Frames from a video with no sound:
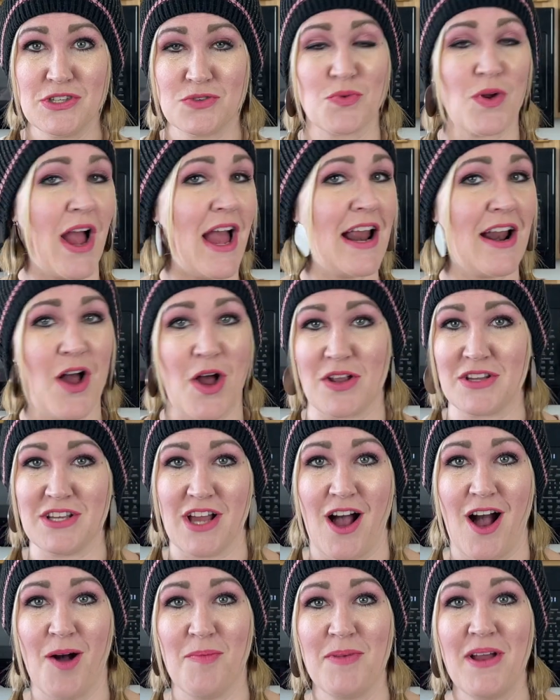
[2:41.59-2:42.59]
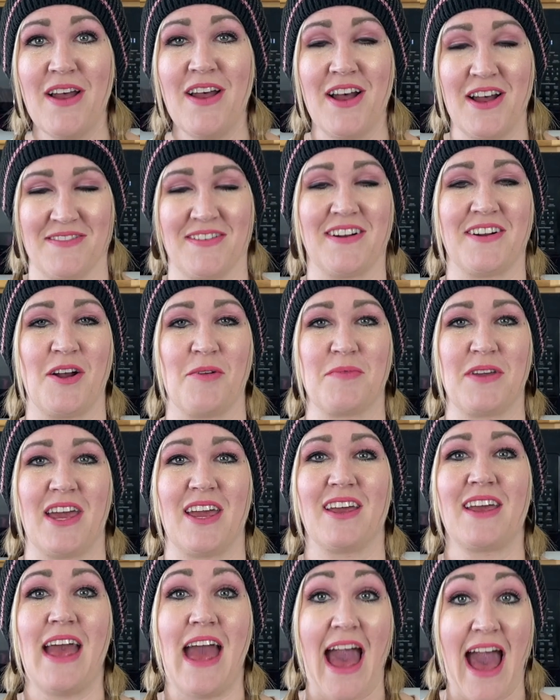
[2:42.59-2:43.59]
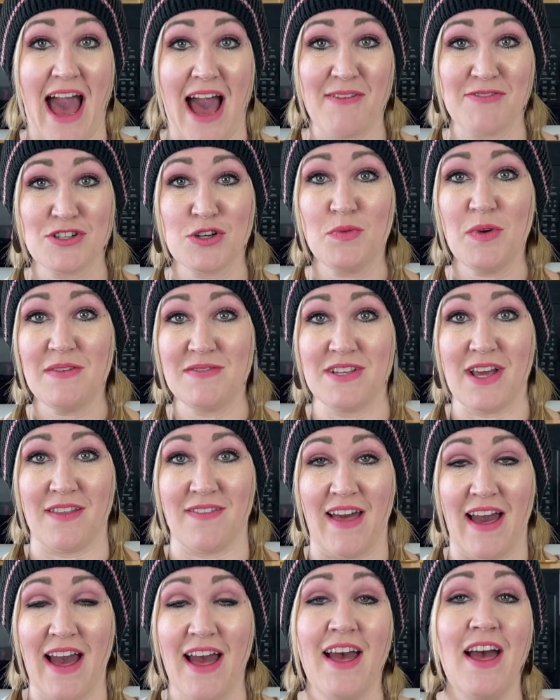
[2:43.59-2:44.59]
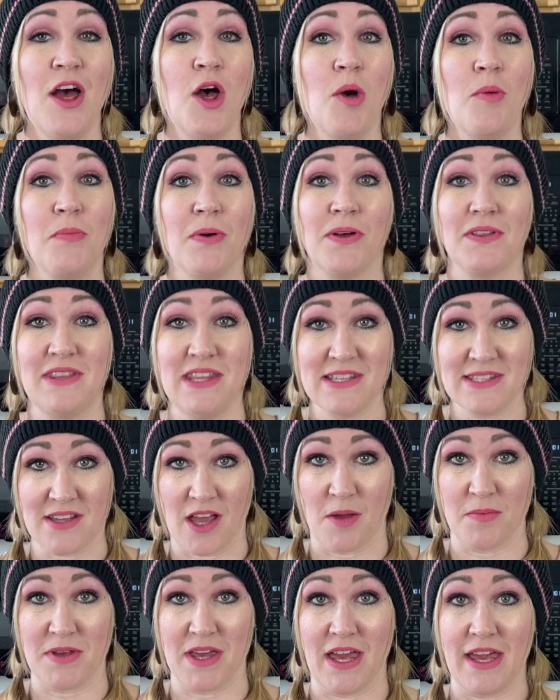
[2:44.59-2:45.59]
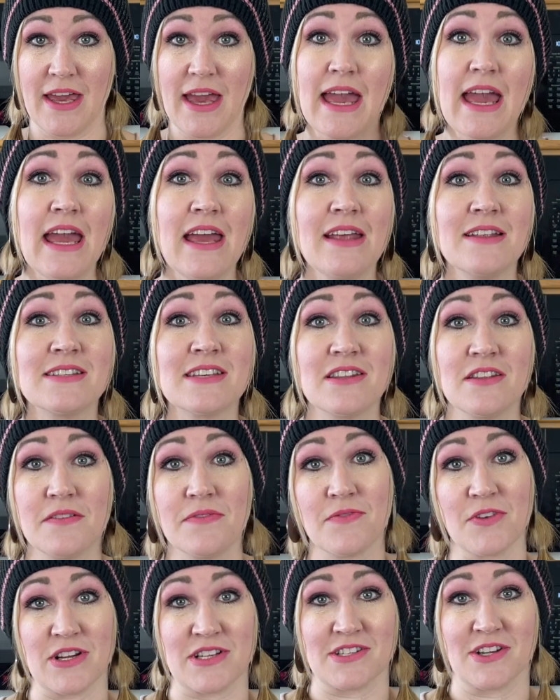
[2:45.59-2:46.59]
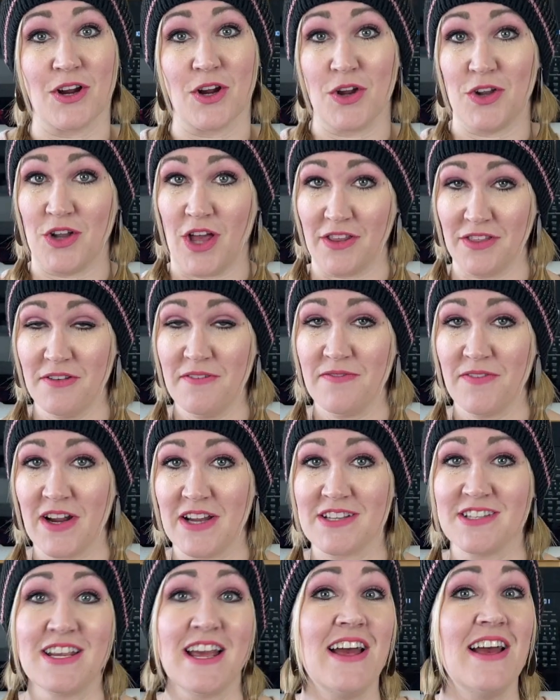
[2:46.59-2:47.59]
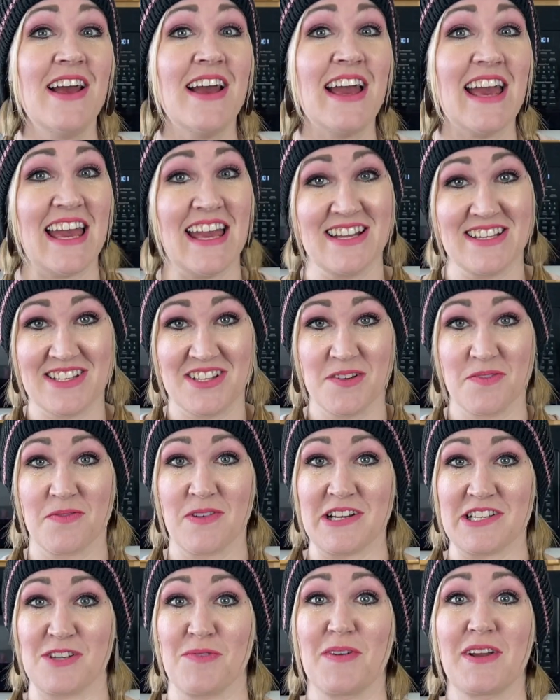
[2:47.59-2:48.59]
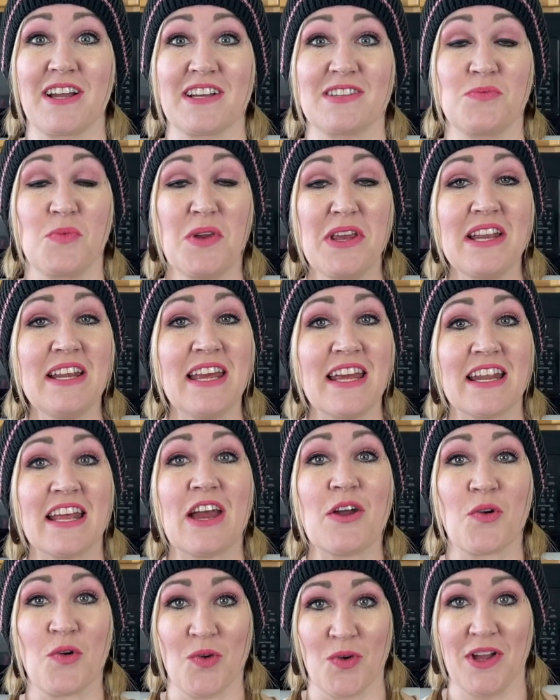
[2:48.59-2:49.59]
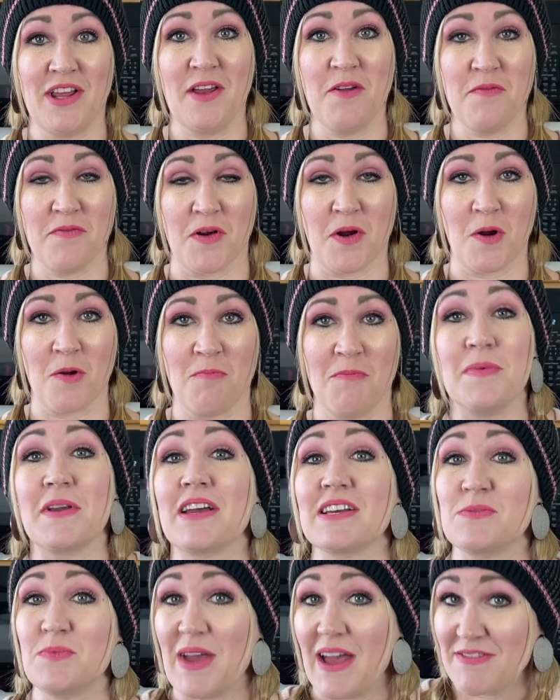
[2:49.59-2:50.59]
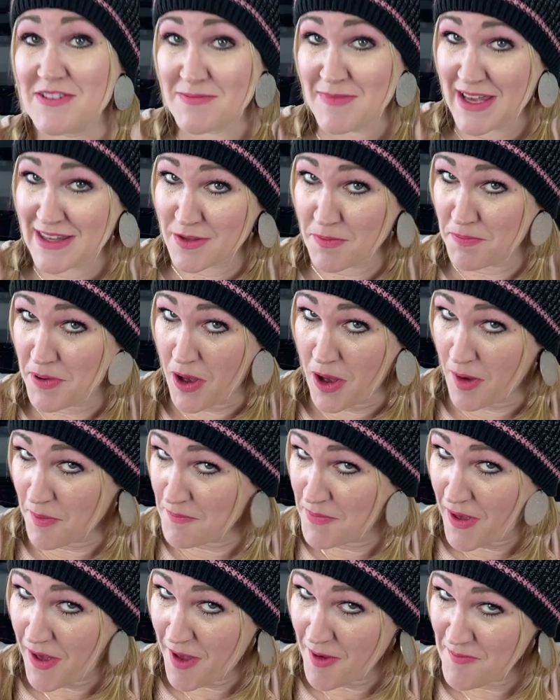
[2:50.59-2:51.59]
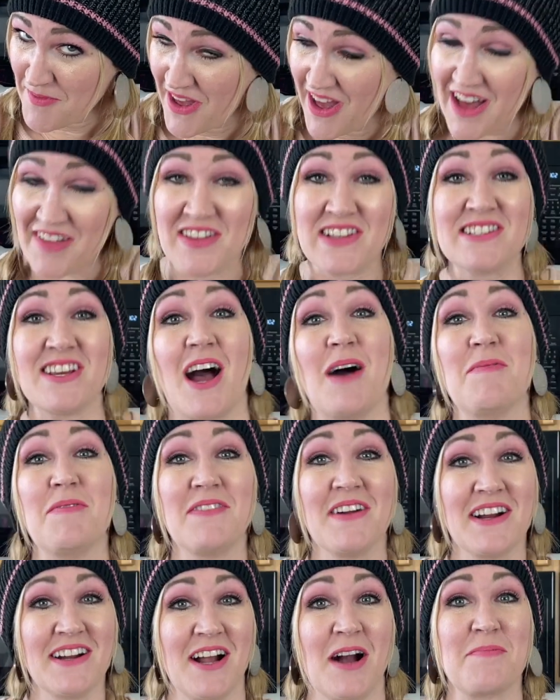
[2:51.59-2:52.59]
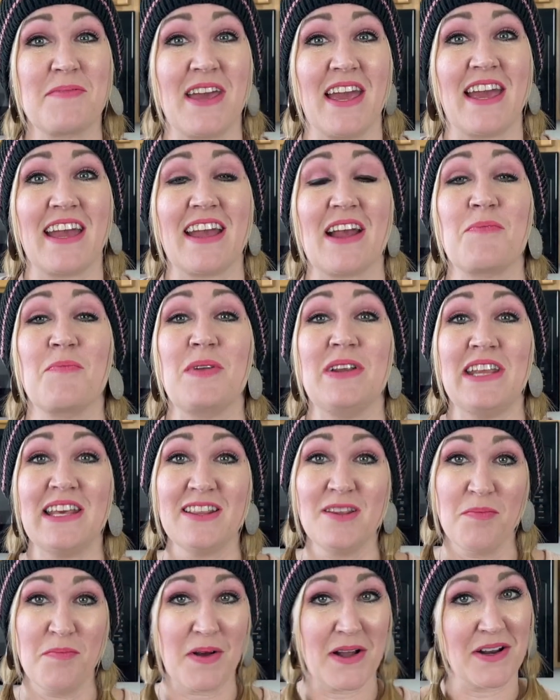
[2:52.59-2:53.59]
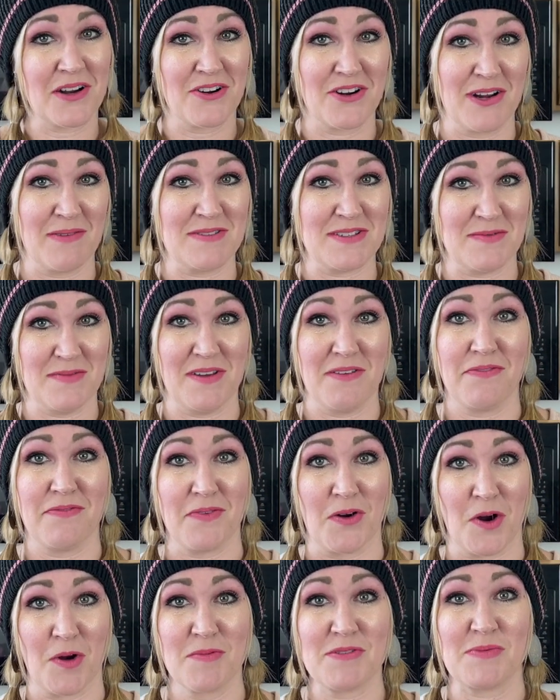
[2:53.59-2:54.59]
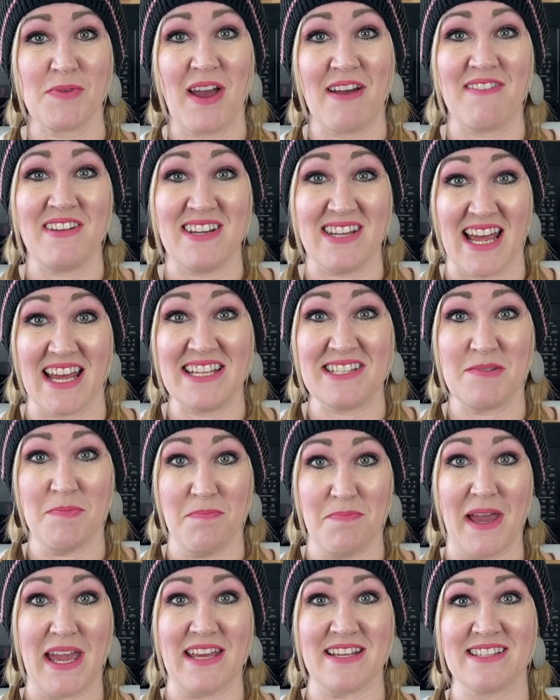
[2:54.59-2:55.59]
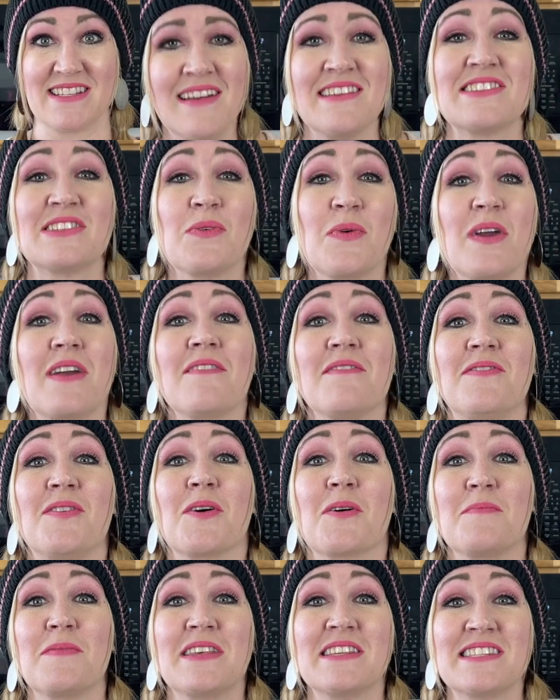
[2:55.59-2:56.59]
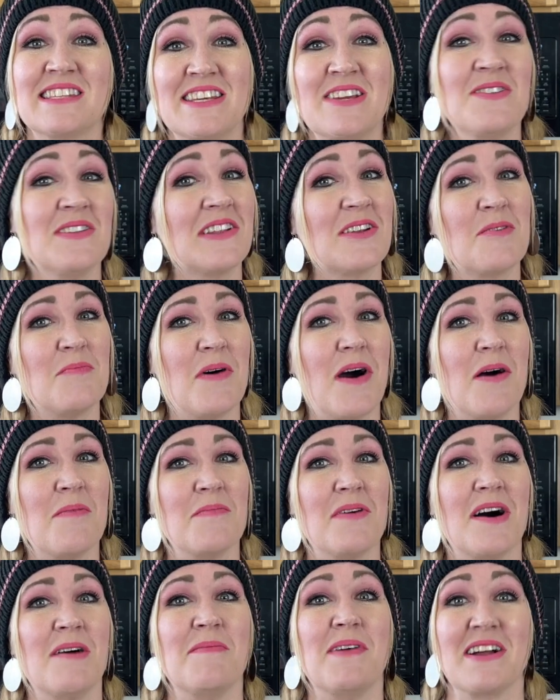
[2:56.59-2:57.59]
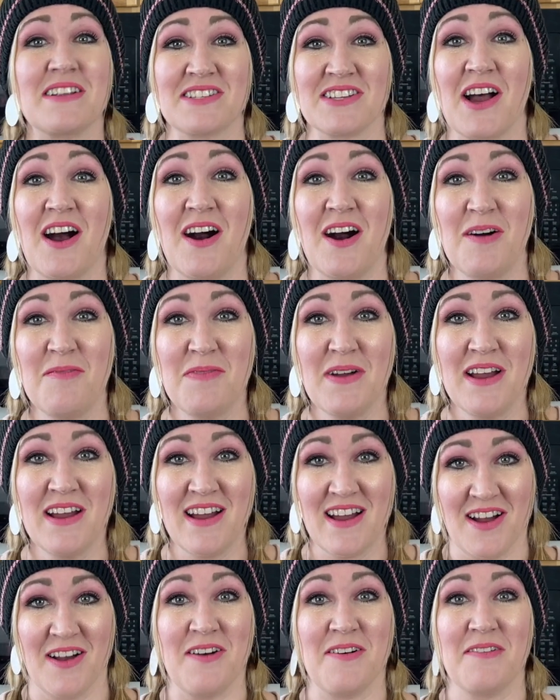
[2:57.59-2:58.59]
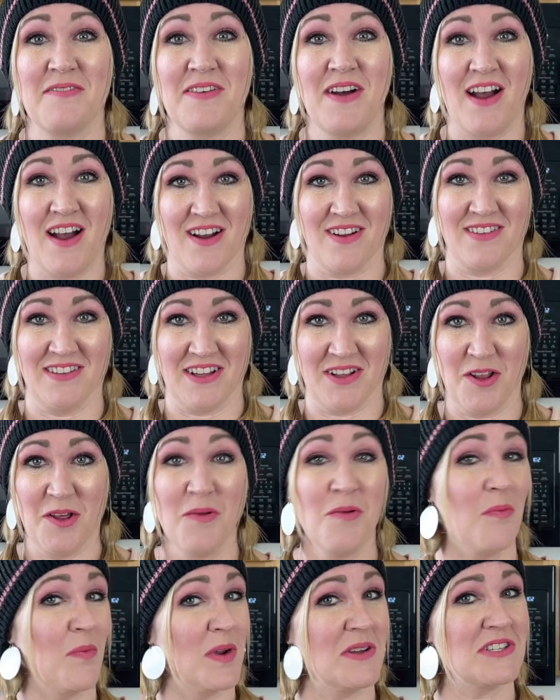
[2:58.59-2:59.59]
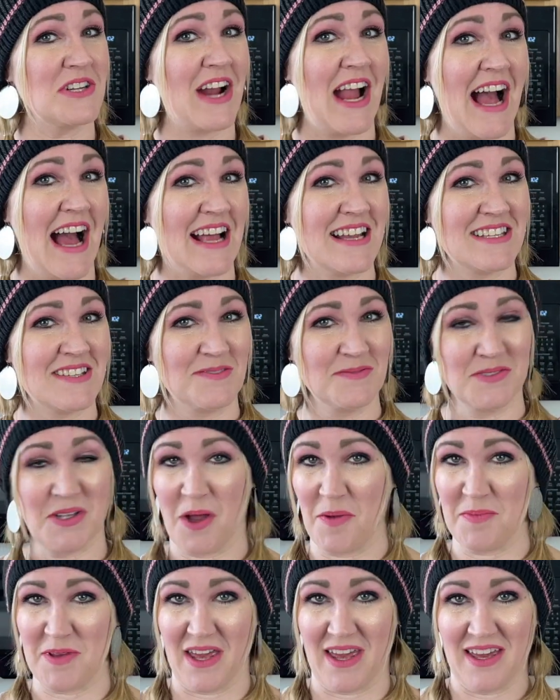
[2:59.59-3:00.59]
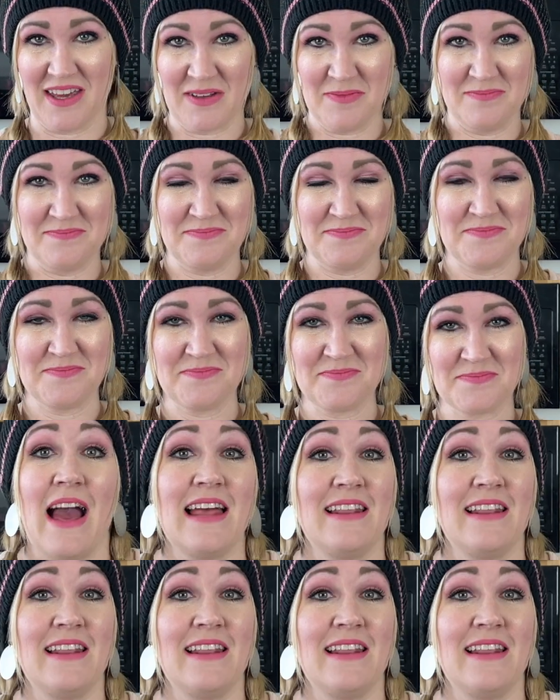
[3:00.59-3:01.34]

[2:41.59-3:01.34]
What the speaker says: right on top of our cupcake. After we've done that, put this cupcake into the freezer, not the fridge, into the freezer, because we need it really firm, because we have to make the pom-pom on the top of our cupcake, and we need the buttercream to be firm so we have a nice base, so we can form this cute little pom-pom on top of our little winter hat cupcake. I